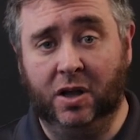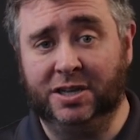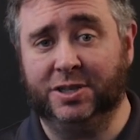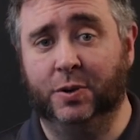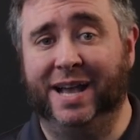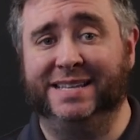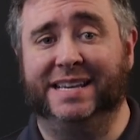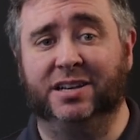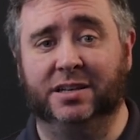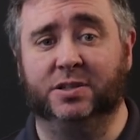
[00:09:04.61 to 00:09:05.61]
also has
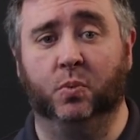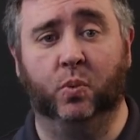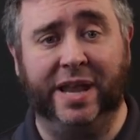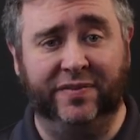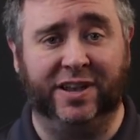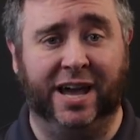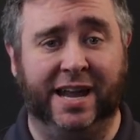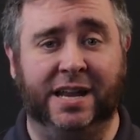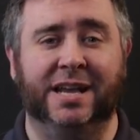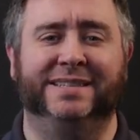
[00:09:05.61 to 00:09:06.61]
a custom
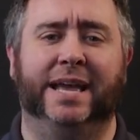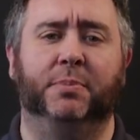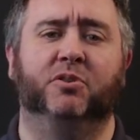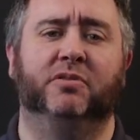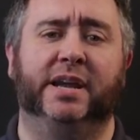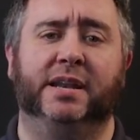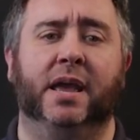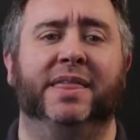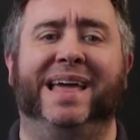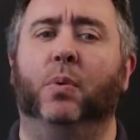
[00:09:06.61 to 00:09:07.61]
waveguide to help create
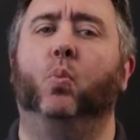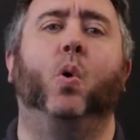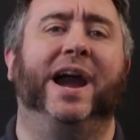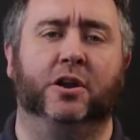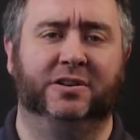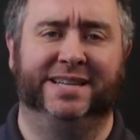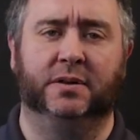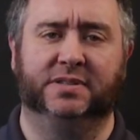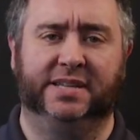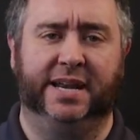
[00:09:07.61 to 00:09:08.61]
that wider
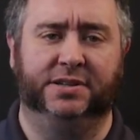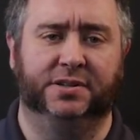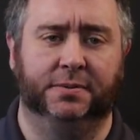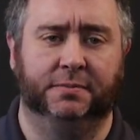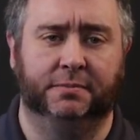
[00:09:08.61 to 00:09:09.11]
soundstage.